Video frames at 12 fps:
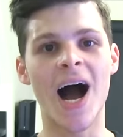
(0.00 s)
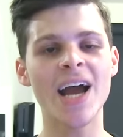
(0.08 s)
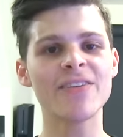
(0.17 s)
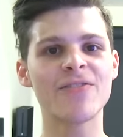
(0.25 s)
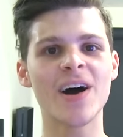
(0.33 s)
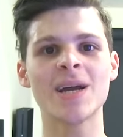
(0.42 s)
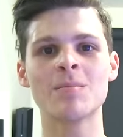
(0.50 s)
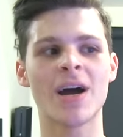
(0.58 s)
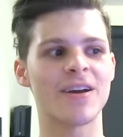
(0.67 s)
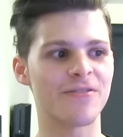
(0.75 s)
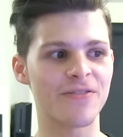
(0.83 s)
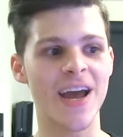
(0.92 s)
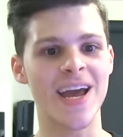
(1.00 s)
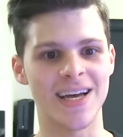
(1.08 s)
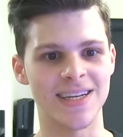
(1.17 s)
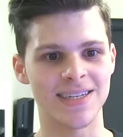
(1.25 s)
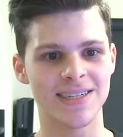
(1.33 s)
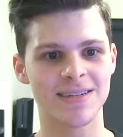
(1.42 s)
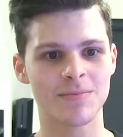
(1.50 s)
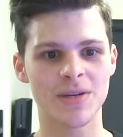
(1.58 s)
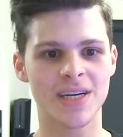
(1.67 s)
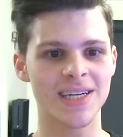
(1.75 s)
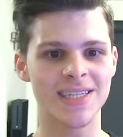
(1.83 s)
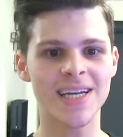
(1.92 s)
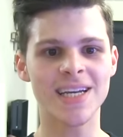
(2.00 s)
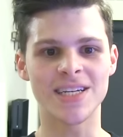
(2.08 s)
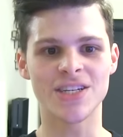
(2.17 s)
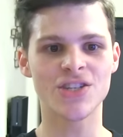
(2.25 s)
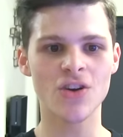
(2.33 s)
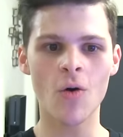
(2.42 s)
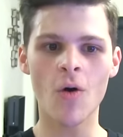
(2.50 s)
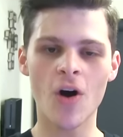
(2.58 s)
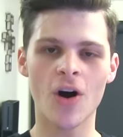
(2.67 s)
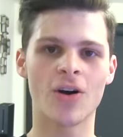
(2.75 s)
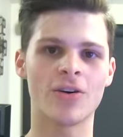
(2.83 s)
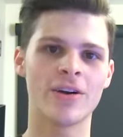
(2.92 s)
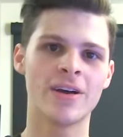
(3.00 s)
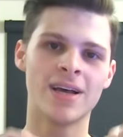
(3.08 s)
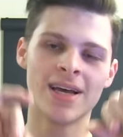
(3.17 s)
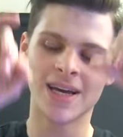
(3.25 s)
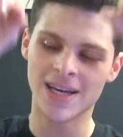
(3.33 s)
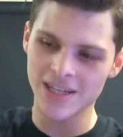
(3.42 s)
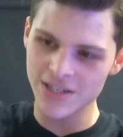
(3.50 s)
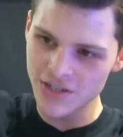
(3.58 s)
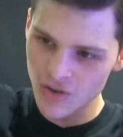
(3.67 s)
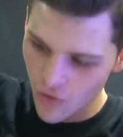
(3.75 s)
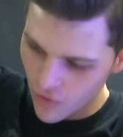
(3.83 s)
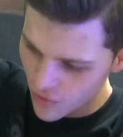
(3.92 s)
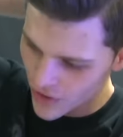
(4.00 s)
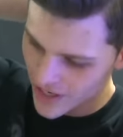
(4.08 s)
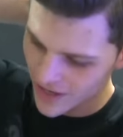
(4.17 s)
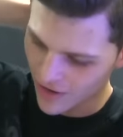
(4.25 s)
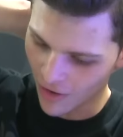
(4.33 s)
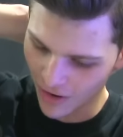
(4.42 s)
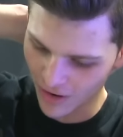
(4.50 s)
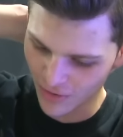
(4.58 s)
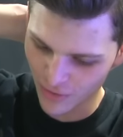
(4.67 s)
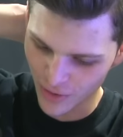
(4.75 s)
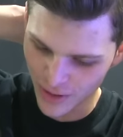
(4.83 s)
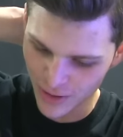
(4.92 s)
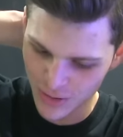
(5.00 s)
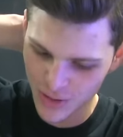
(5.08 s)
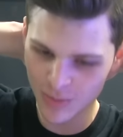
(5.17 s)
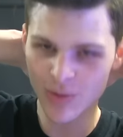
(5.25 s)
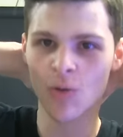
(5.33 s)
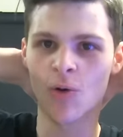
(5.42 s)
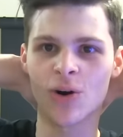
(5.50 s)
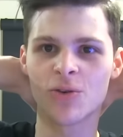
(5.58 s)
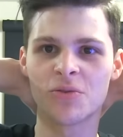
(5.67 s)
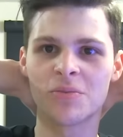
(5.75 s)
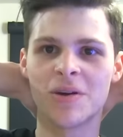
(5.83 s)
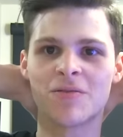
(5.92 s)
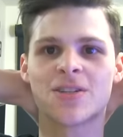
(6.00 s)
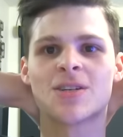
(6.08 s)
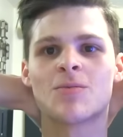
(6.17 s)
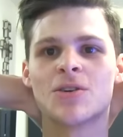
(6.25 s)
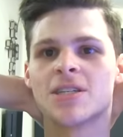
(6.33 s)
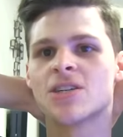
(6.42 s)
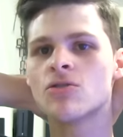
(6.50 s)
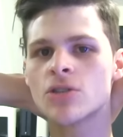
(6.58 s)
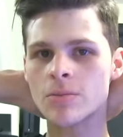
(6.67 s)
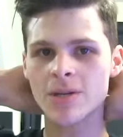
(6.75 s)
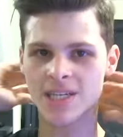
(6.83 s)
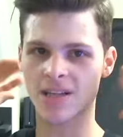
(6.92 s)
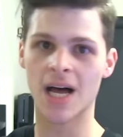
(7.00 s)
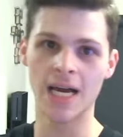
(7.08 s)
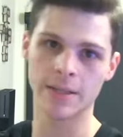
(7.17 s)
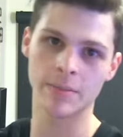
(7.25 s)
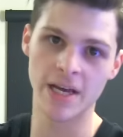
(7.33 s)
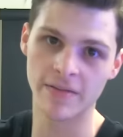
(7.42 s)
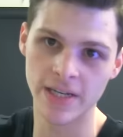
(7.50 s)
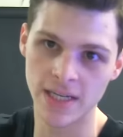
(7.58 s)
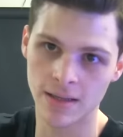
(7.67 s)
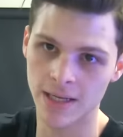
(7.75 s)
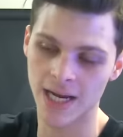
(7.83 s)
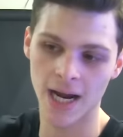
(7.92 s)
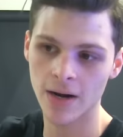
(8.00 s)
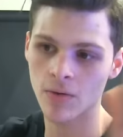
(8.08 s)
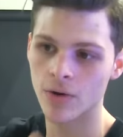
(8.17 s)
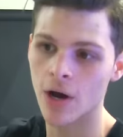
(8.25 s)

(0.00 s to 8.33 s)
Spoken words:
I find my fans because it is so hard, so freaking hard for YouTube to work with me for some reason. YouTube doesn't like me evidently. I